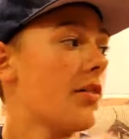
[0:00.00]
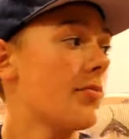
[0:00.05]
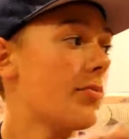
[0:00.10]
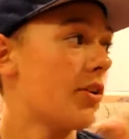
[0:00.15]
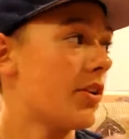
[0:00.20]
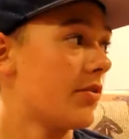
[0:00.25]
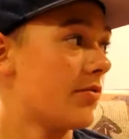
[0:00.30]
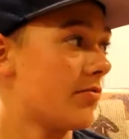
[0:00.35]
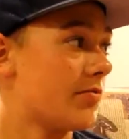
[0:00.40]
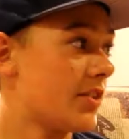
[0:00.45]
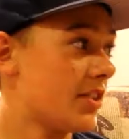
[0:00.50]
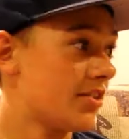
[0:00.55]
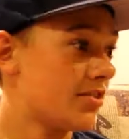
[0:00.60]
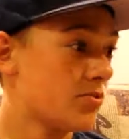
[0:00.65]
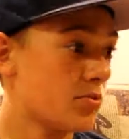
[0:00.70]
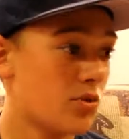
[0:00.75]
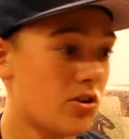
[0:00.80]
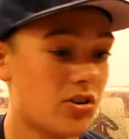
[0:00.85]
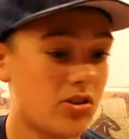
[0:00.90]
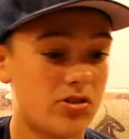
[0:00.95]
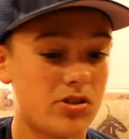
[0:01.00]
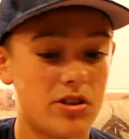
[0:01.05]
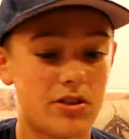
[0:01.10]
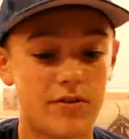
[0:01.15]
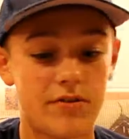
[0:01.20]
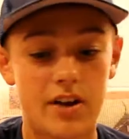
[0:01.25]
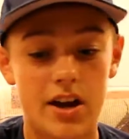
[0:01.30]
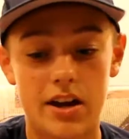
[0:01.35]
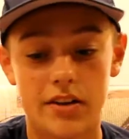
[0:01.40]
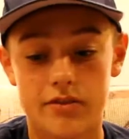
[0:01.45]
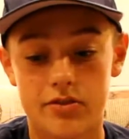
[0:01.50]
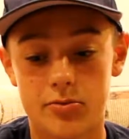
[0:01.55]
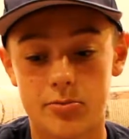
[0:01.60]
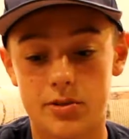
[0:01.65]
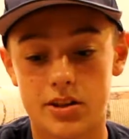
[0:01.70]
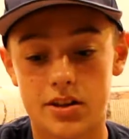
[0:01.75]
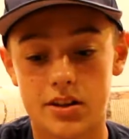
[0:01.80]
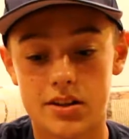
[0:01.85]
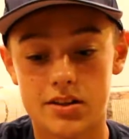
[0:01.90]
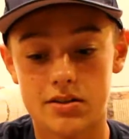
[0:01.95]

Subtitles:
But this works just fine for me.